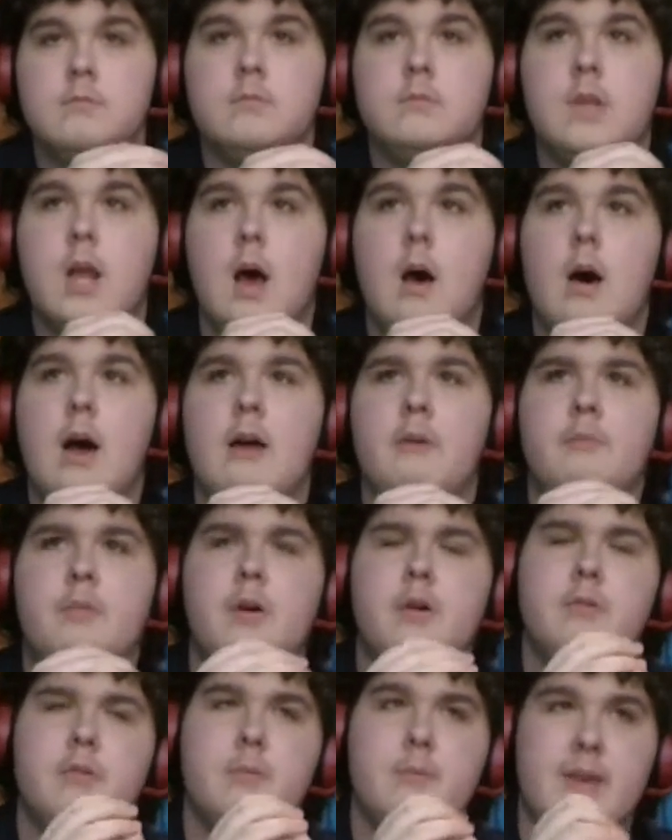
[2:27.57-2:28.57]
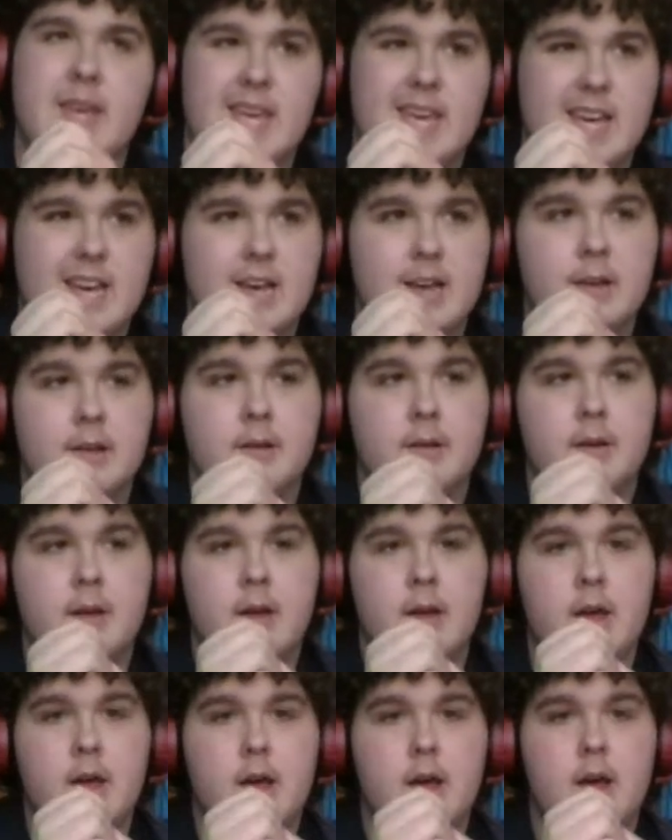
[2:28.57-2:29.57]
Now, I've put them here
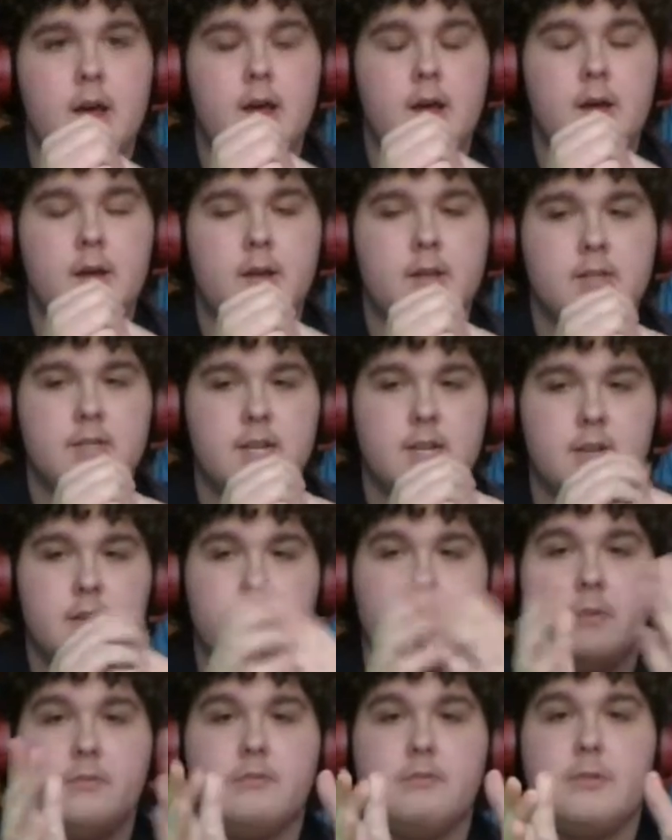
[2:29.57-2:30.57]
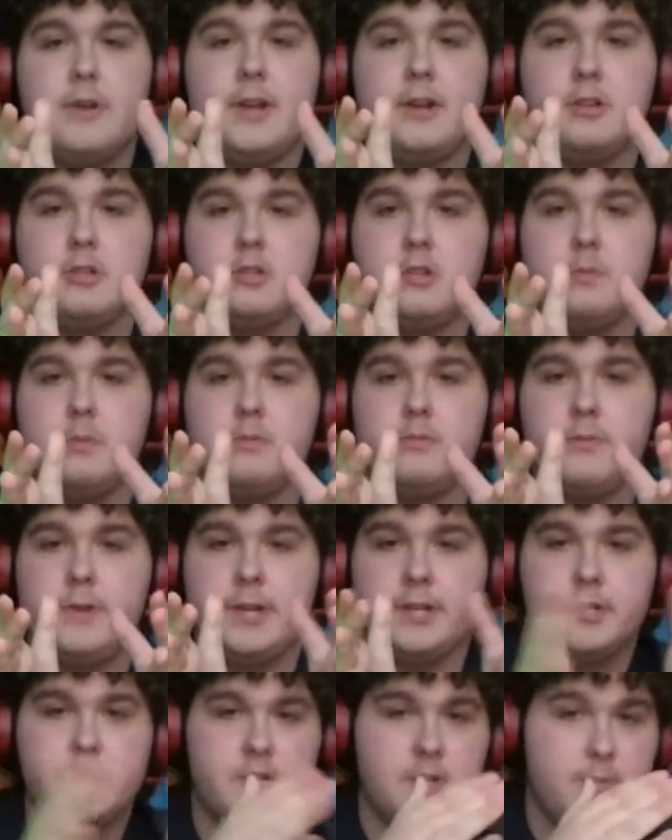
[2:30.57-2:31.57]
instead of number 3, because number 3
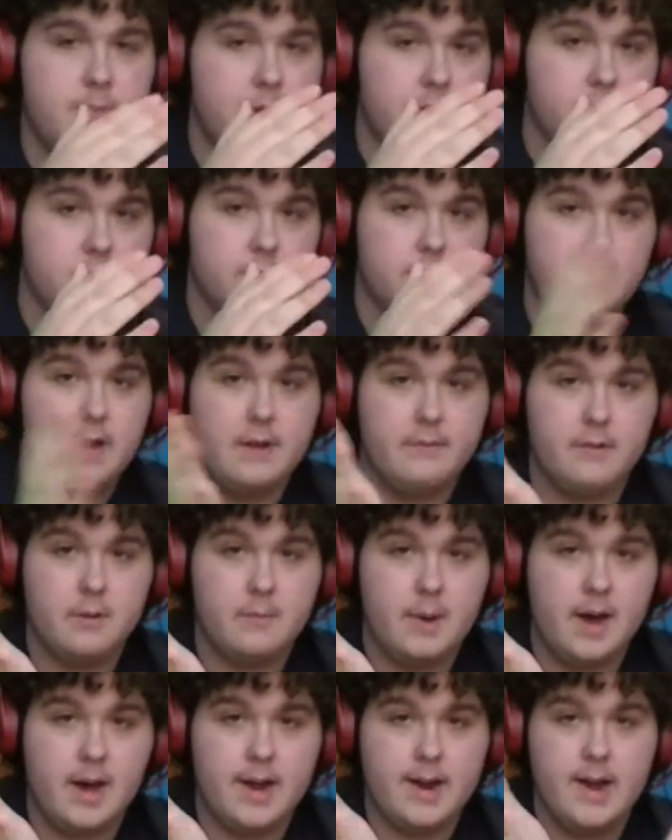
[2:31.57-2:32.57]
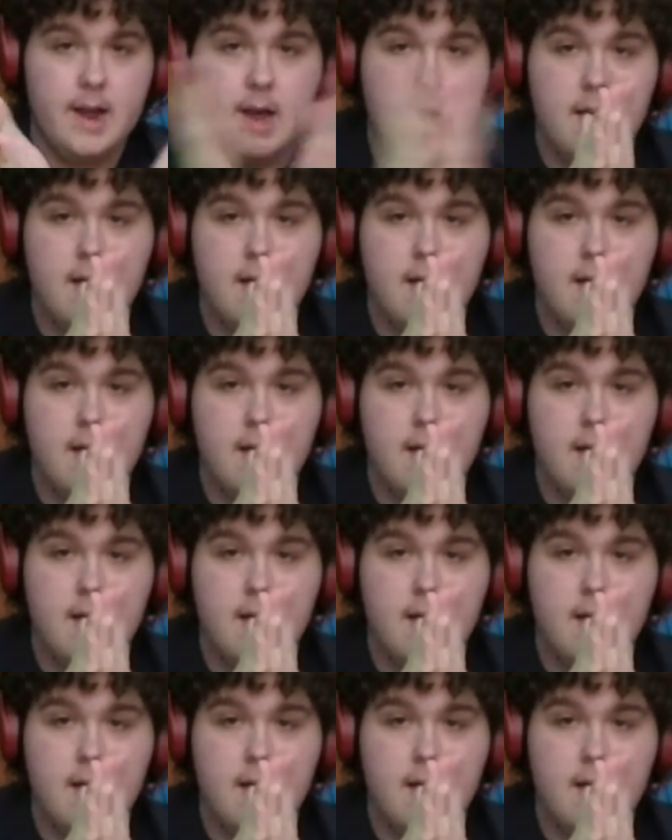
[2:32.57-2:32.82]
is just a personal favourite of mine.